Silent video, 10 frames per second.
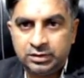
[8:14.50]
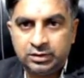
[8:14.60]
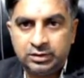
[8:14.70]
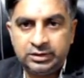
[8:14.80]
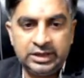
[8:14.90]

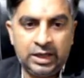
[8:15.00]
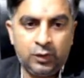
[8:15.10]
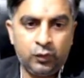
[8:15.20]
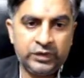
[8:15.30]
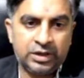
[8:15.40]

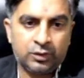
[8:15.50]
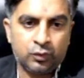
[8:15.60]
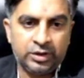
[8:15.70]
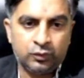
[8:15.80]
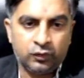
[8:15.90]
Now we are
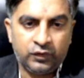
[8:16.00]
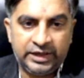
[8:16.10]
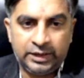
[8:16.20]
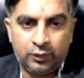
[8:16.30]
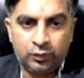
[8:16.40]
going to
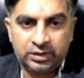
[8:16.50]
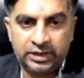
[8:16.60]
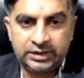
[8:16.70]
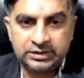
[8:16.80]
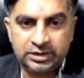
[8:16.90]
find out,
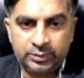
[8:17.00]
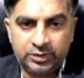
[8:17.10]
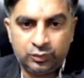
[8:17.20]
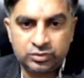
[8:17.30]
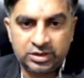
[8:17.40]
guys, let me
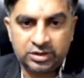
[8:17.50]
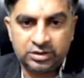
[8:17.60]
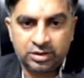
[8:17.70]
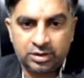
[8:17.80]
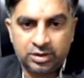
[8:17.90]
use
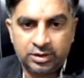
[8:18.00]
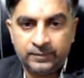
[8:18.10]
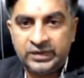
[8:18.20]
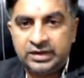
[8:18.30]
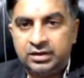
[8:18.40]
another color.
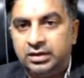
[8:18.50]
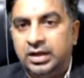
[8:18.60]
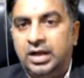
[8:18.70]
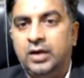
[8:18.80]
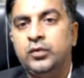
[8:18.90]

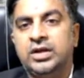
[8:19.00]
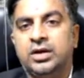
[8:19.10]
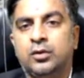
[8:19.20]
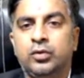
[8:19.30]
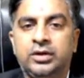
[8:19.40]
Now we are
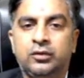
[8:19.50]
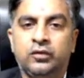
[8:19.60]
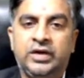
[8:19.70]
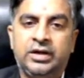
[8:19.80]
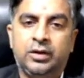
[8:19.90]
going to
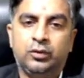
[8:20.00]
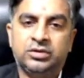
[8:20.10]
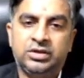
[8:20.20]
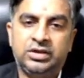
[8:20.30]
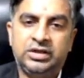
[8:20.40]
find out
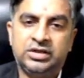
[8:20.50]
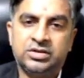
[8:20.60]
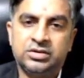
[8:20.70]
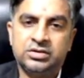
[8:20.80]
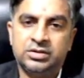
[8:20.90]
the
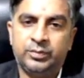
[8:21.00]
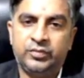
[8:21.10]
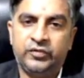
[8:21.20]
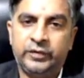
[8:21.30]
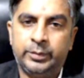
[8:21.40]
relationship
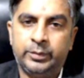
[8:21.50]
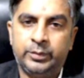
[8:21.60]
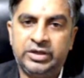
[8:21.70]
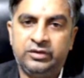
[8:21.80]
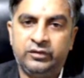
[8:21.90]

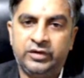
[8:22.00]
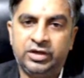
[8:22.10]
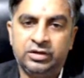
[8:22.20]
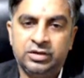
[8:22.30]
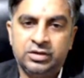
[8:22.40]

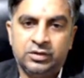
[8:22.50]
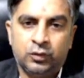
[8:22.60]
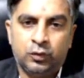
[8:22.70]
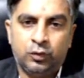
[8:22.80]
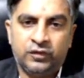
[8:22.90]
between
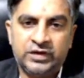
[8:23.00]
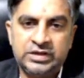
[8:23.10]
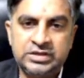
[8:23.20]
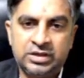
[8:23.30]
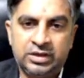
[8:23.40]

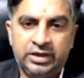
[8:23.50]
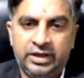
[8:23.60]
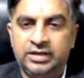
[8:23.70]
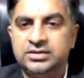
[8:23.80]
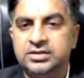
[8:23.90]
coefficient
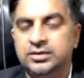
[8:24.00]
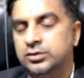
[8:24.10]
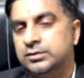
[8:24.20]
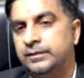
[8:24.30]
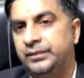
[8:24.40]
and
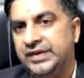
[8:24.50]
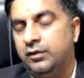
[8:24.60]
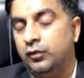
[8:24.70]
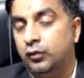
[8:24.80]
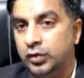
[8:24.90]
zeros.
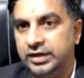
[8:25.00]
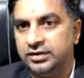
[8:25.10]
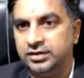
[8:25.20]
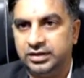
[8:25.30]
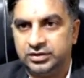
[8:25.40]
What are
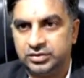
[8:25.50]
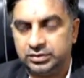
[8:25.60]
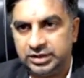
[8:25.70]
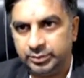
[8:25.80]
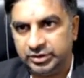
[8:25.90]
the relations?
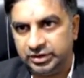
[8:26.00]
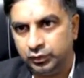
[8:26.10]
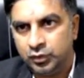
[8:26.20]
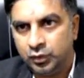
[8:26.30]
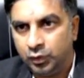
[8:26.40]
Let me tell you.